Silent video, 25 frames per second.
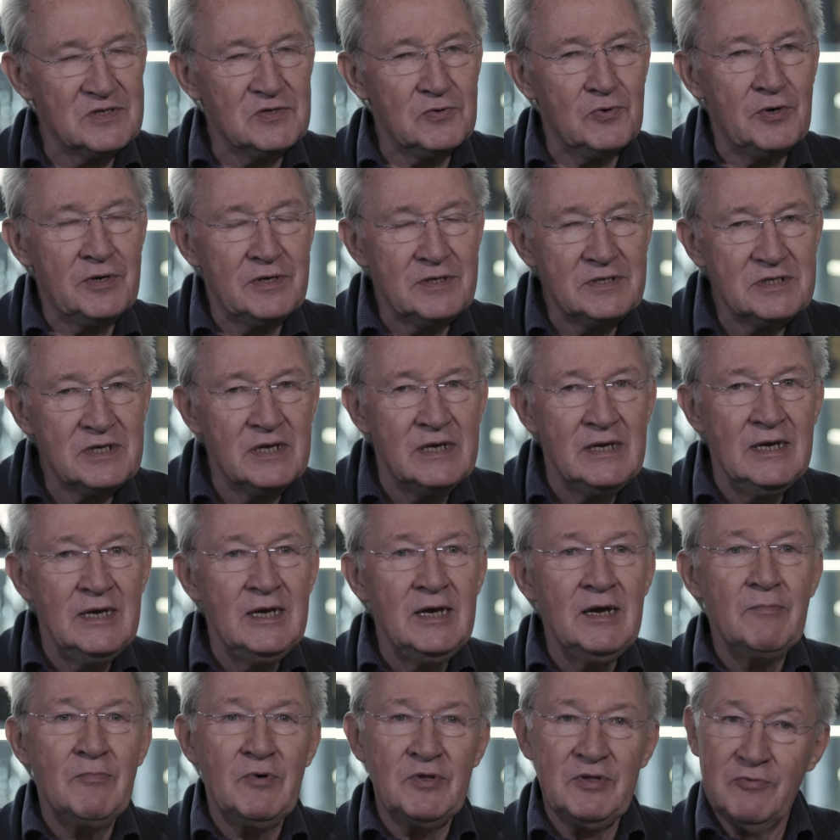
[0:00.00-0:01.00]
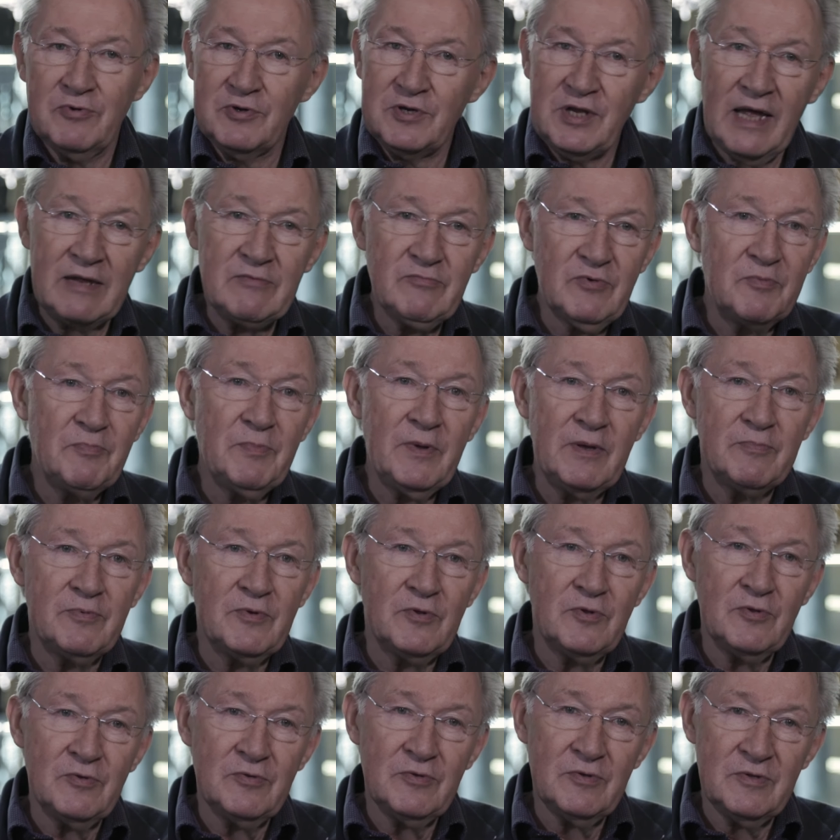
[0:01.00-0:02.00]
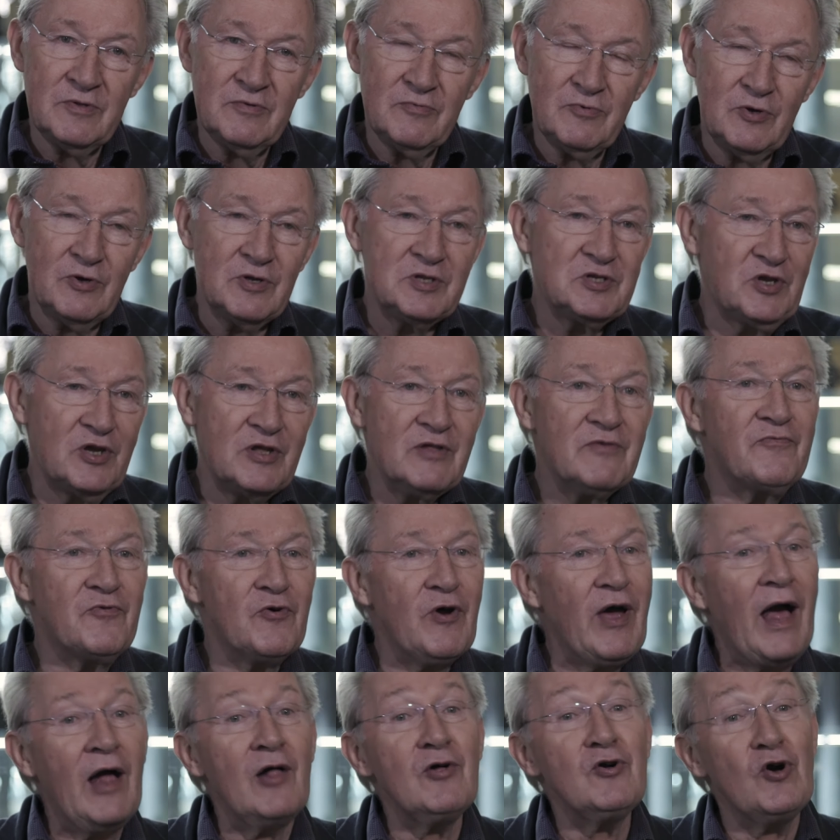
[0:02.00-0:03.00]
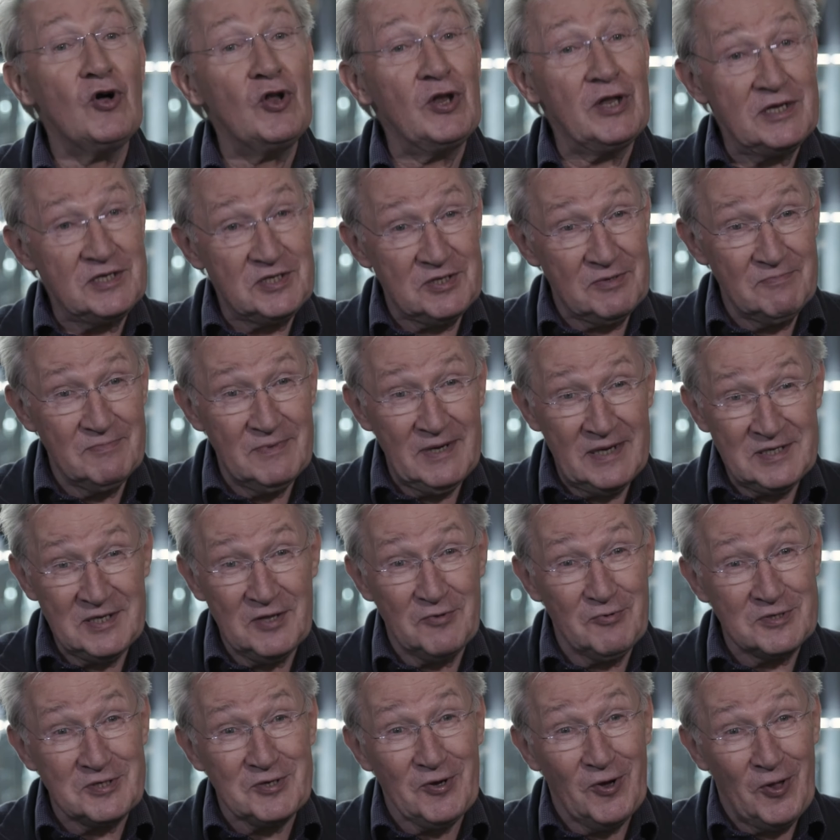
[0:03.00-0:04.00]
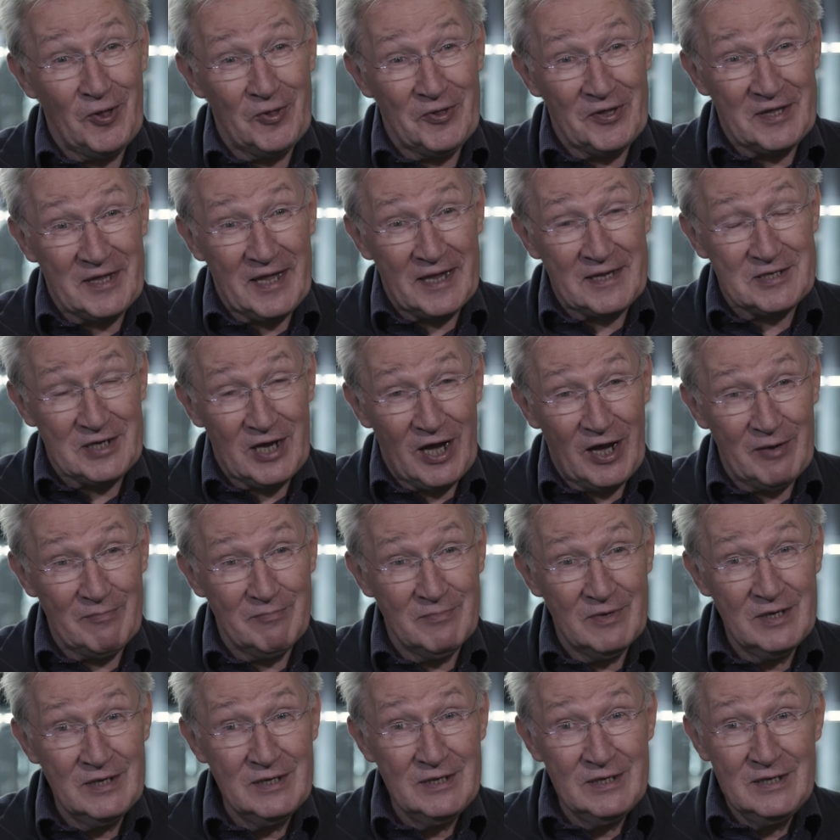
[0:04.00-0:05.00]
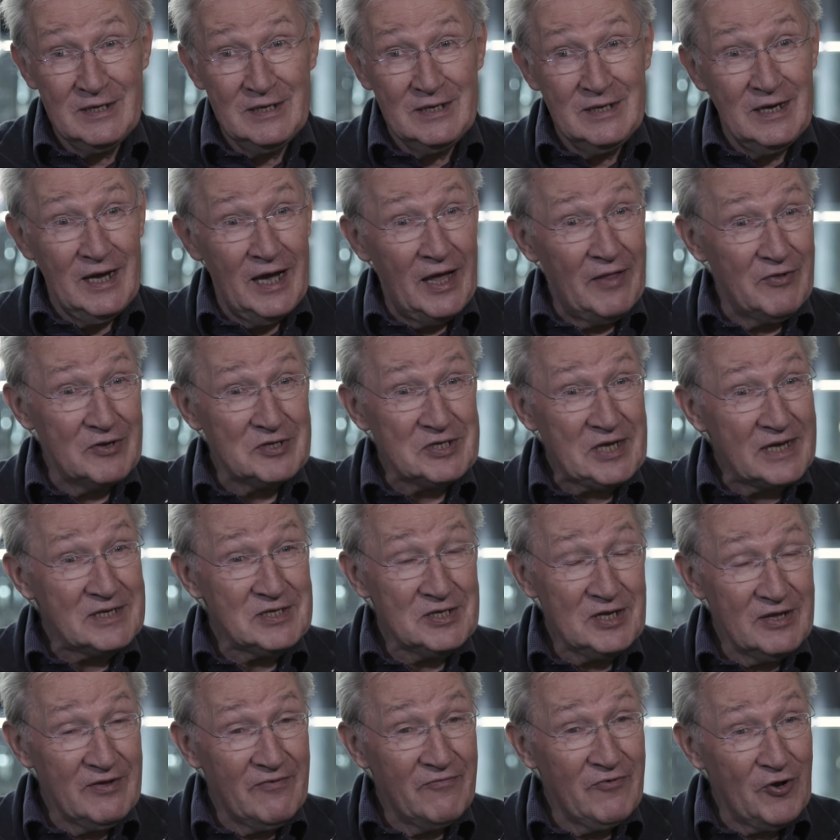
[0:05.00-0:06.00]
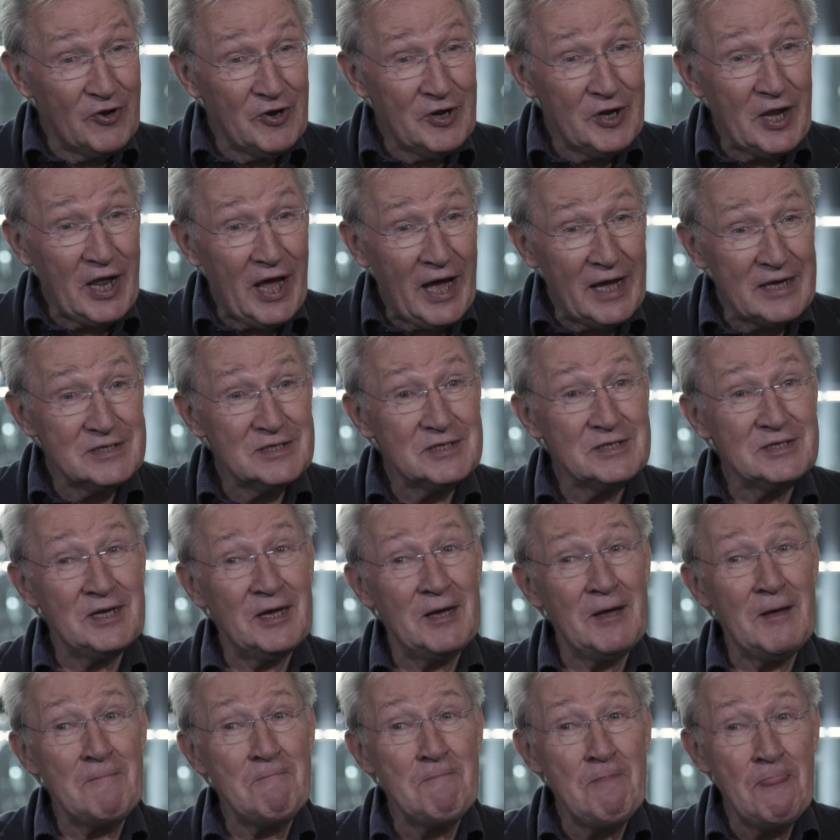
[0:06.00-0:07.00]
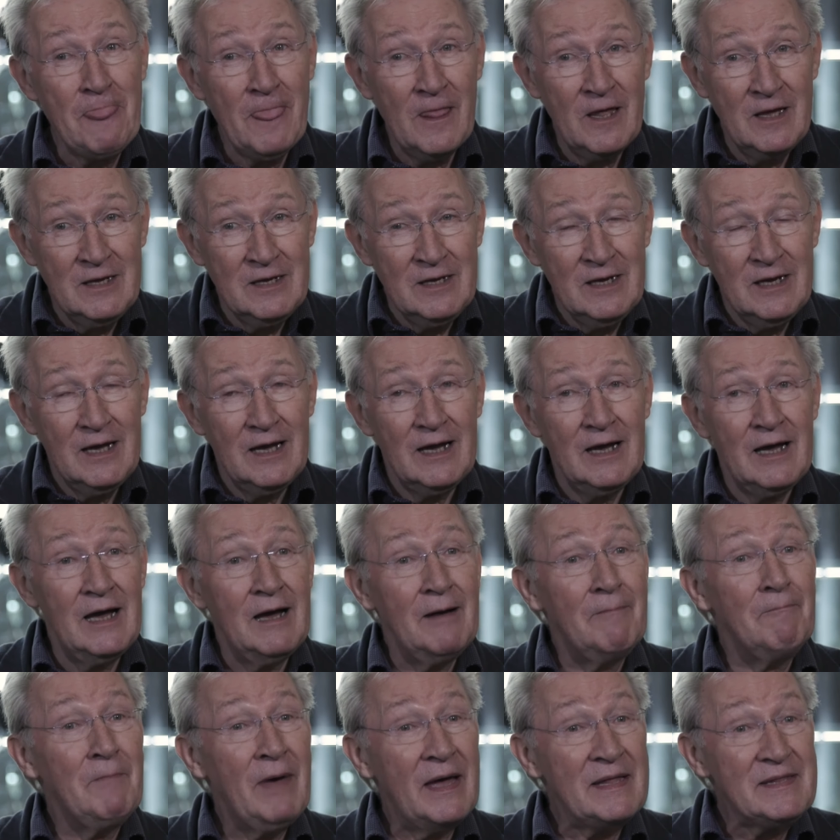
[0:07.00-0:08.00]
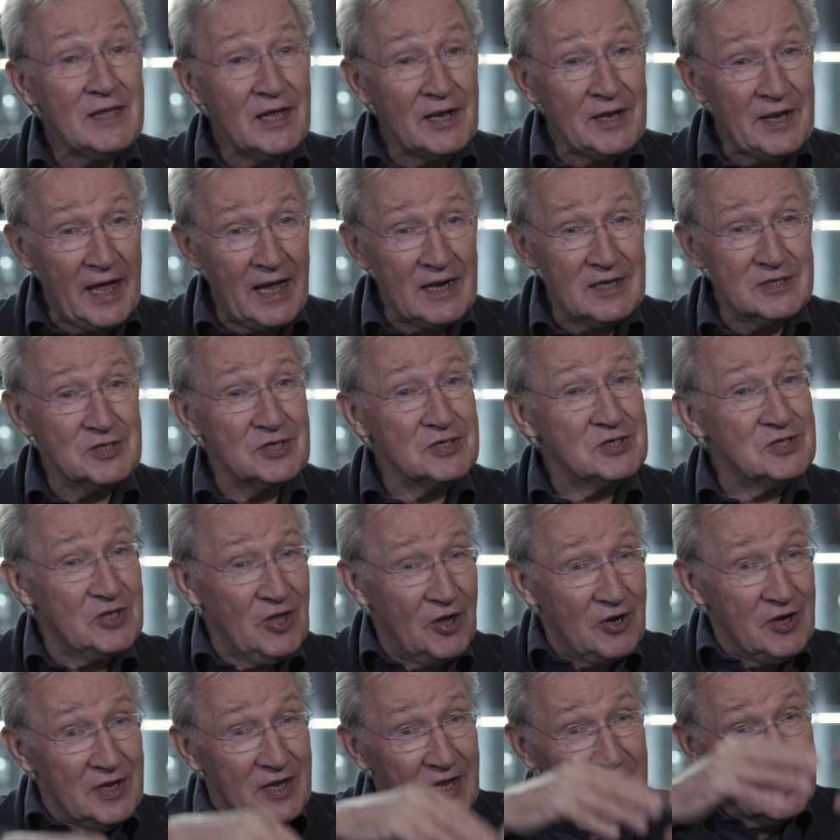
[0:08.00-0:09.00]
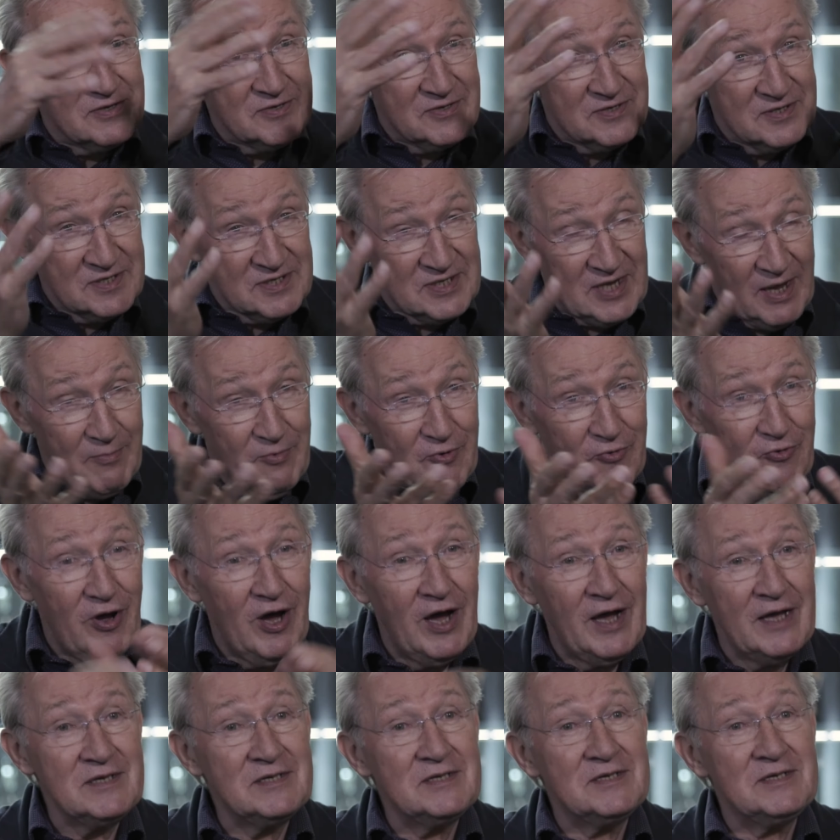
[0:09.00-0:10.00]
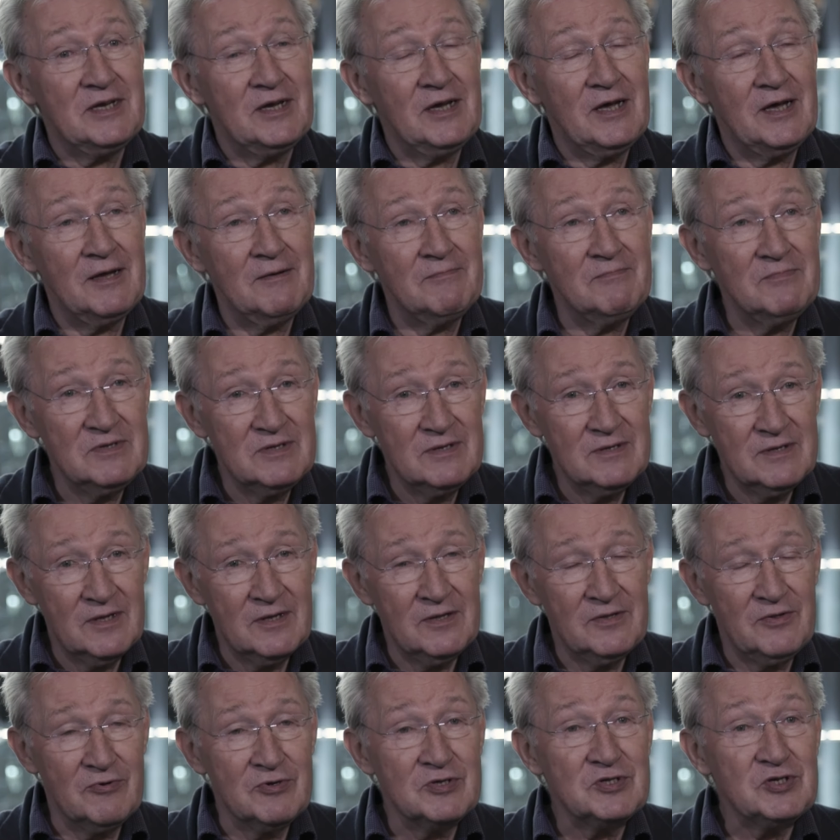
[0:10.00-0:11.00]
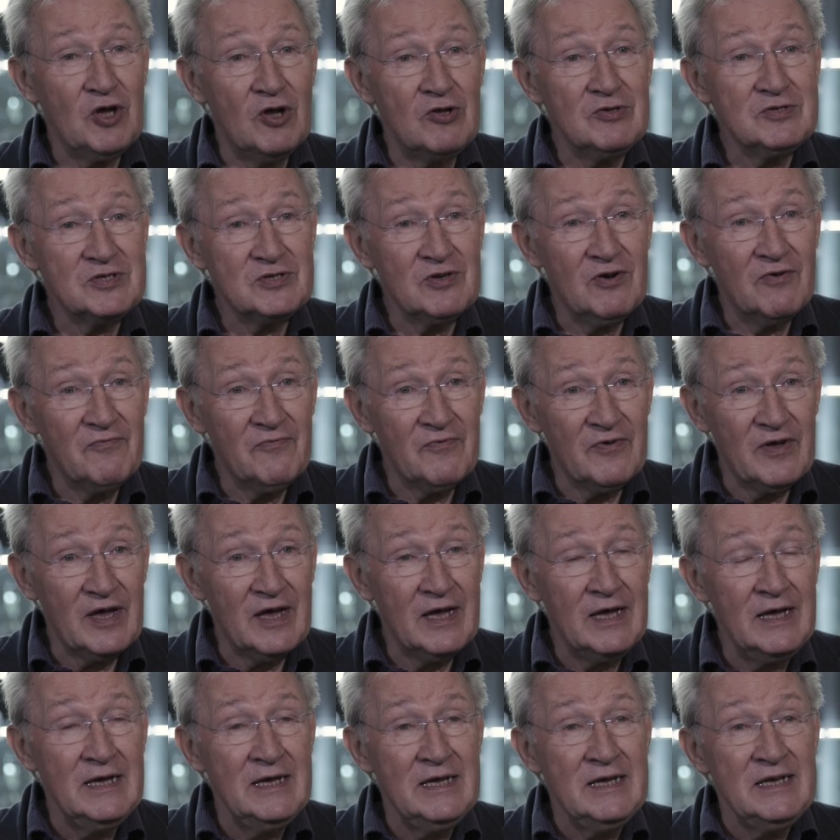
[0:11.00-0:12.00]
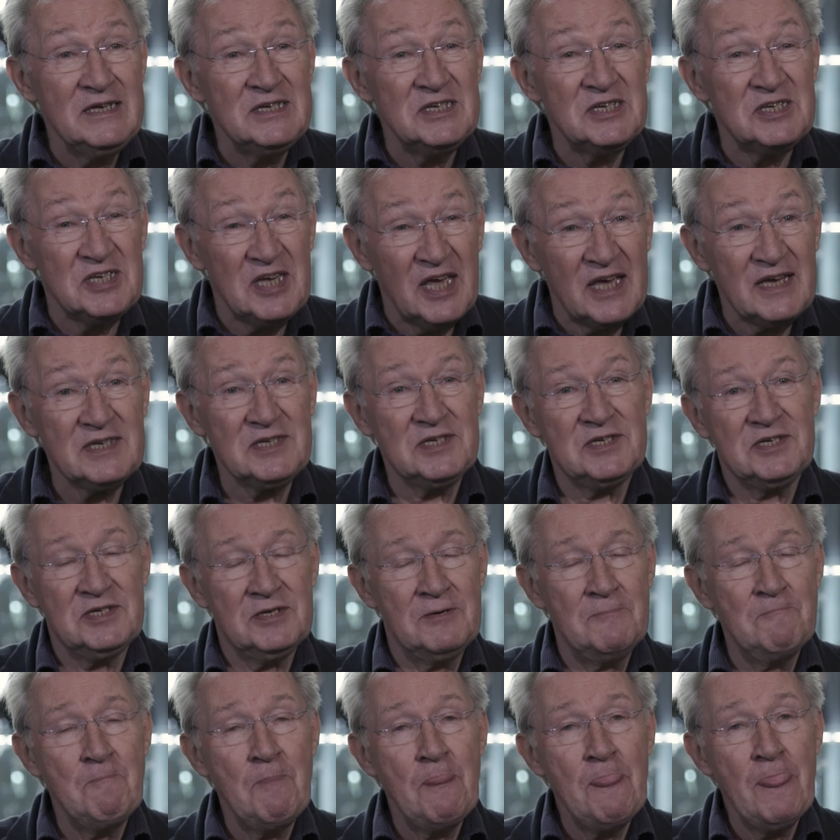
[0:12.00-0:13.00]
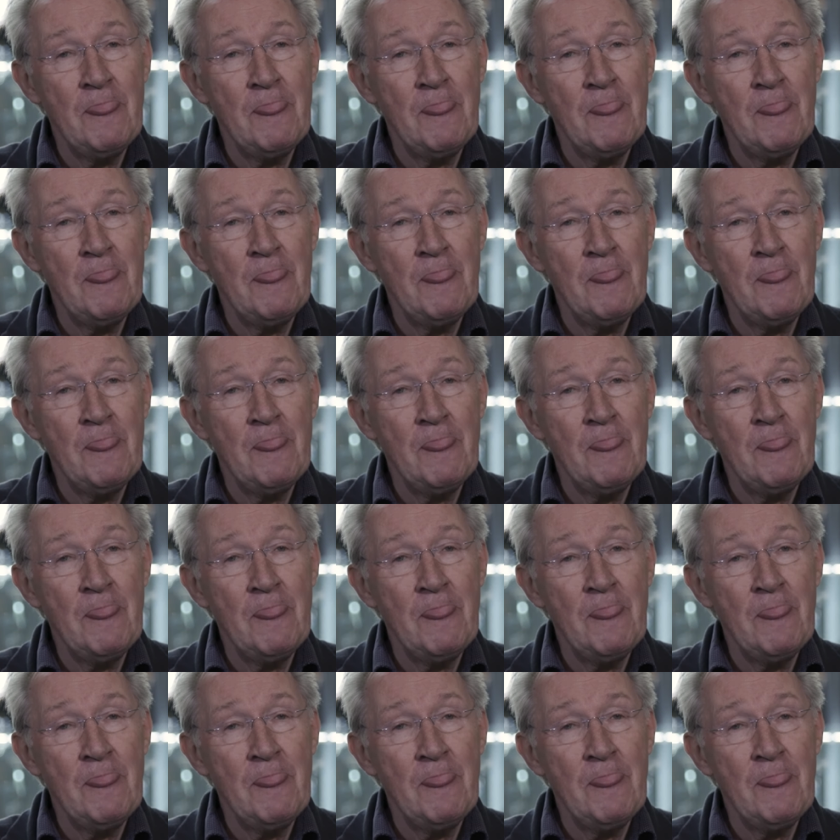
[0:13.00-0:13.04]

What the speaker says: disorders, but they were done with people who were treated for alcoholism, as it was called at that time. And there's actually a very nice meta-analysis study that summarized the results of 6